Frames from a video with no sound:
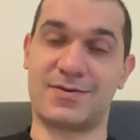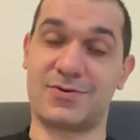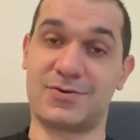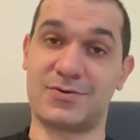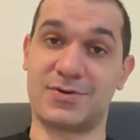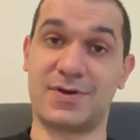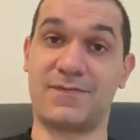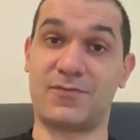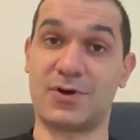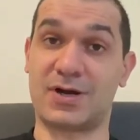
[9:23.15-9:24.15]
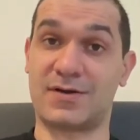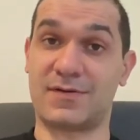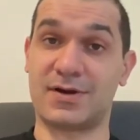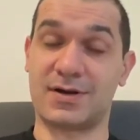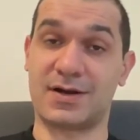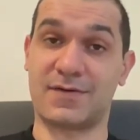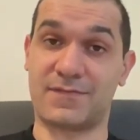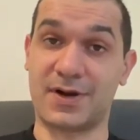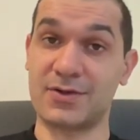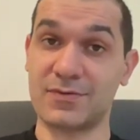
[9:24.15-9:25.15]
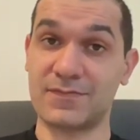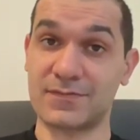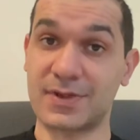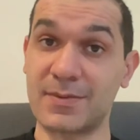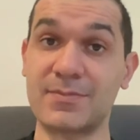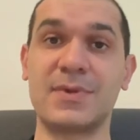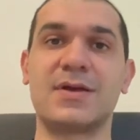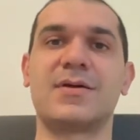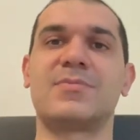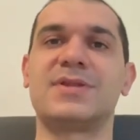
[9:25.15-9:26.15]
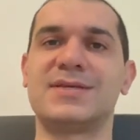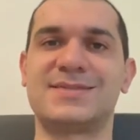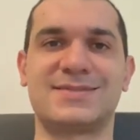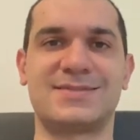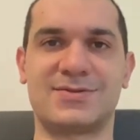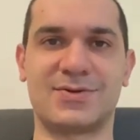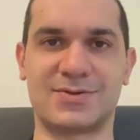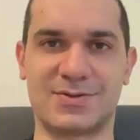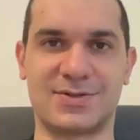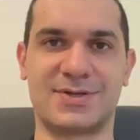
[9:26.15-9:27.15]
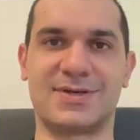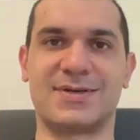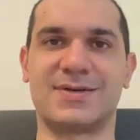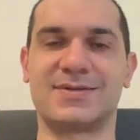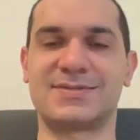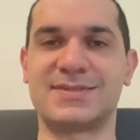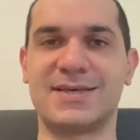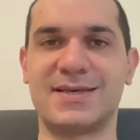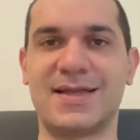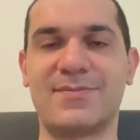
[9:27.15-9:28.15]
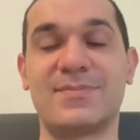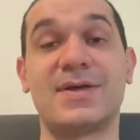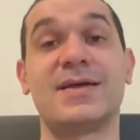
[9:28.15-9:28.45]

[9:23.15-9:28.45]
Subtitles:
or if you are afraid of them, please don't see them.